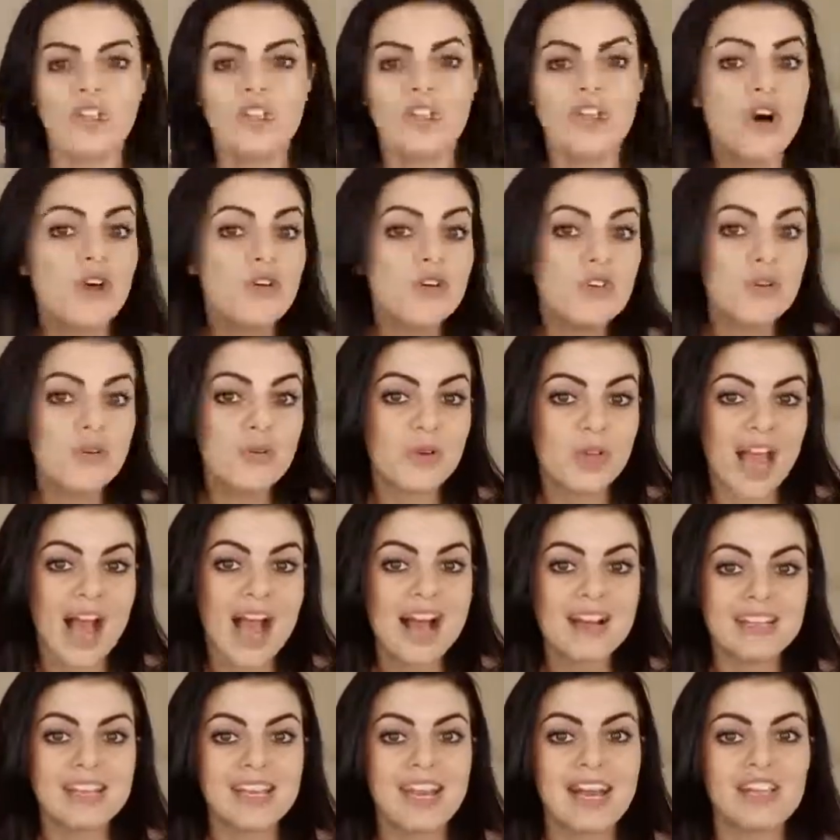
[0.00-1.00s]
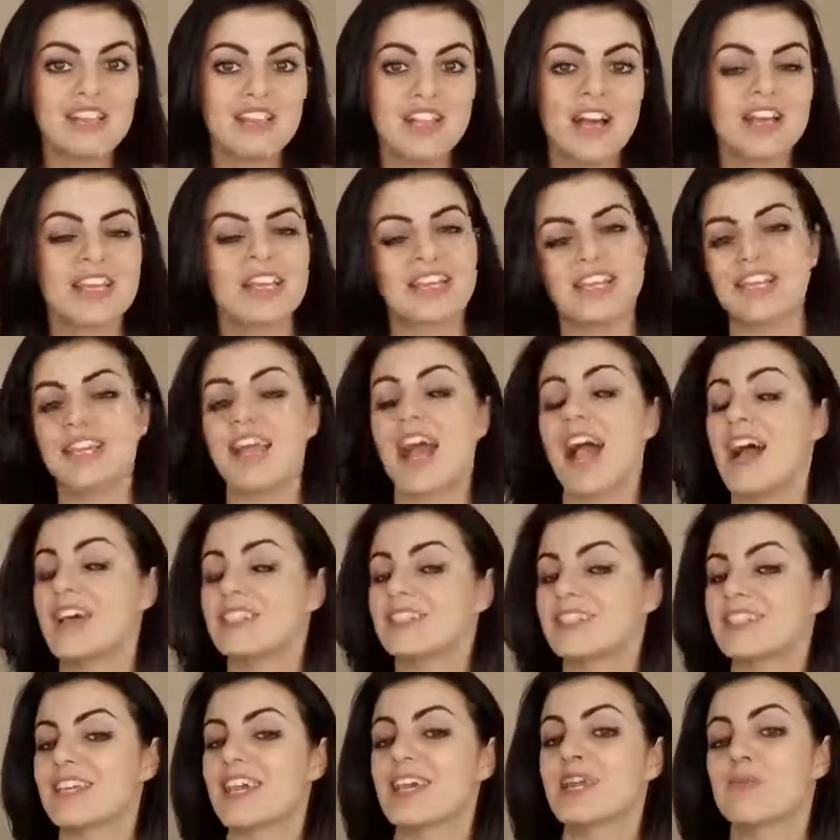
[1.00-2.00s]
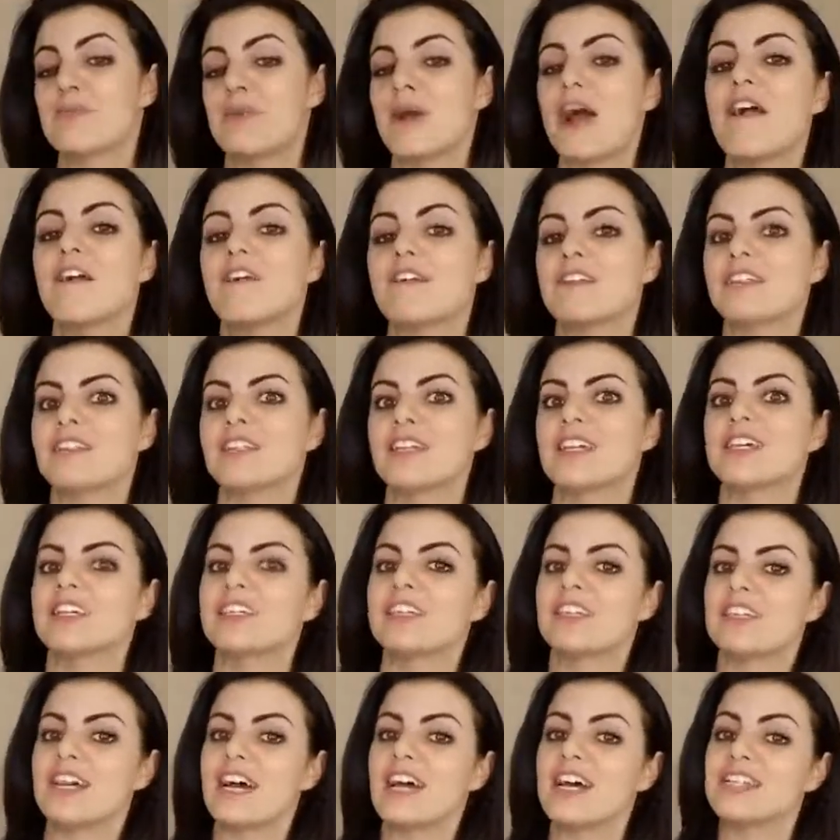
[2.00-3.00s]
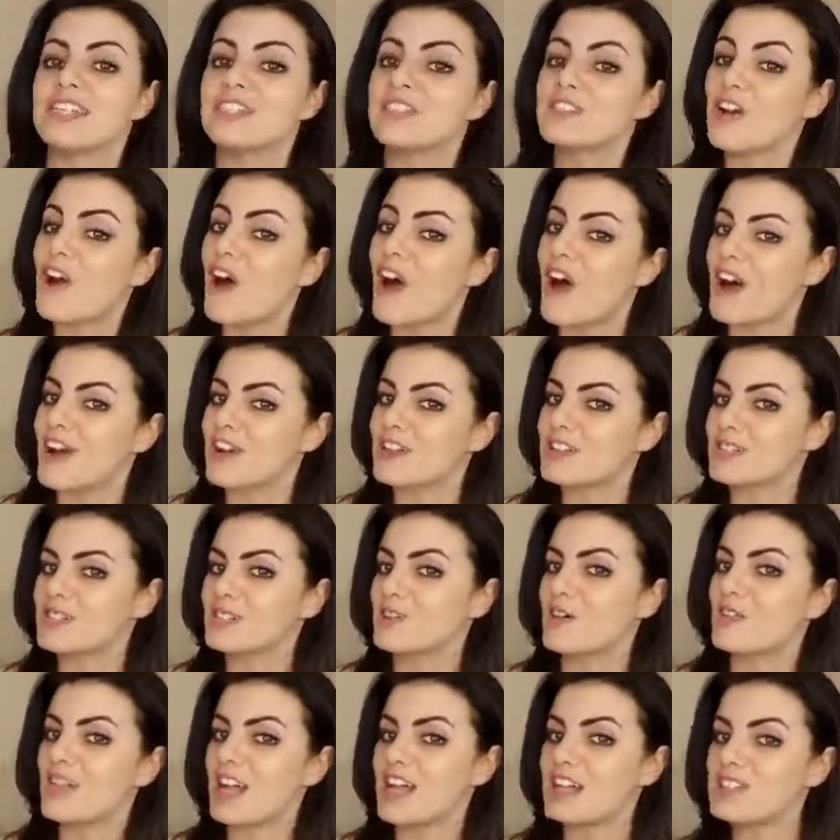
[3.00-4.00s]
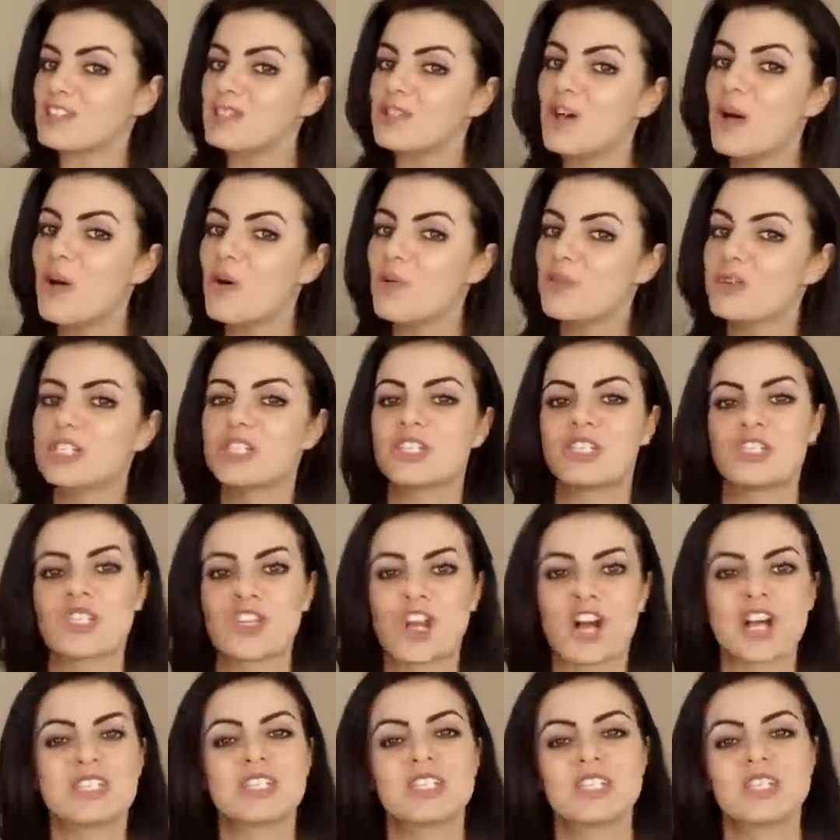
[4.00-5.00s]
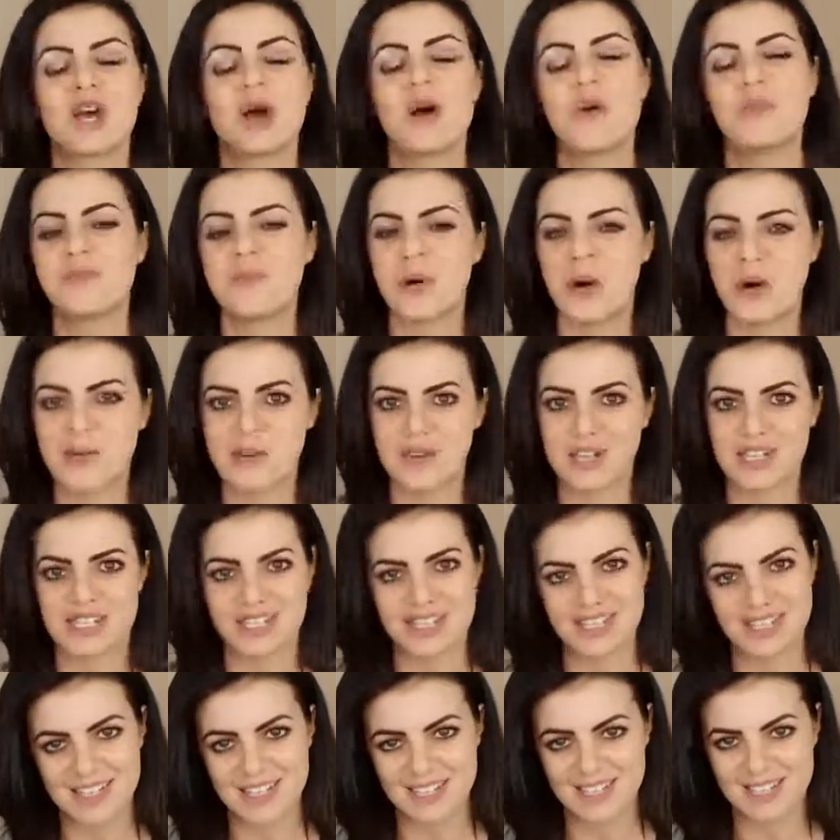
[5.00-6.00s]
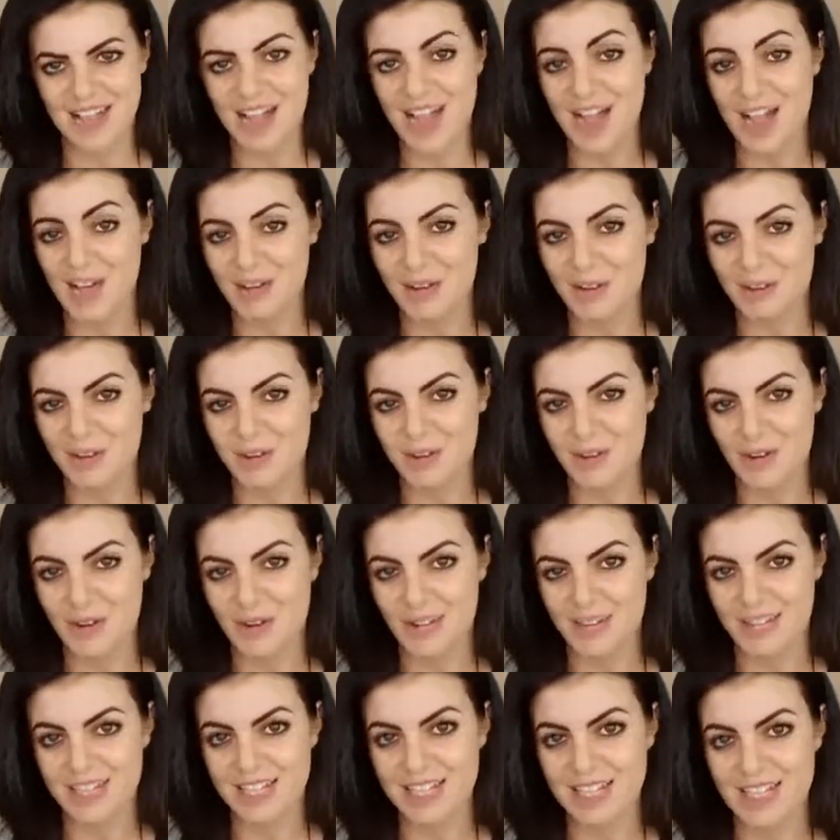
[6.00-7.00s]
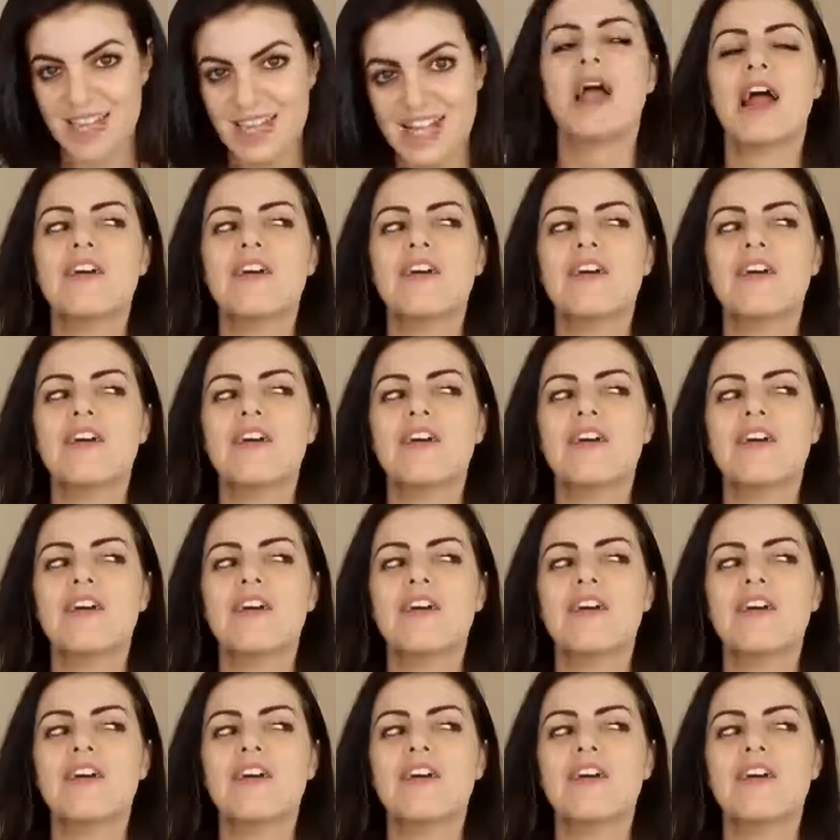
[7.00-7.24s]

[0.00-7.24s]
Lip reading: Although you can get lucky and get a parrotlet that talks. So that's always just a bonus, as I would call it.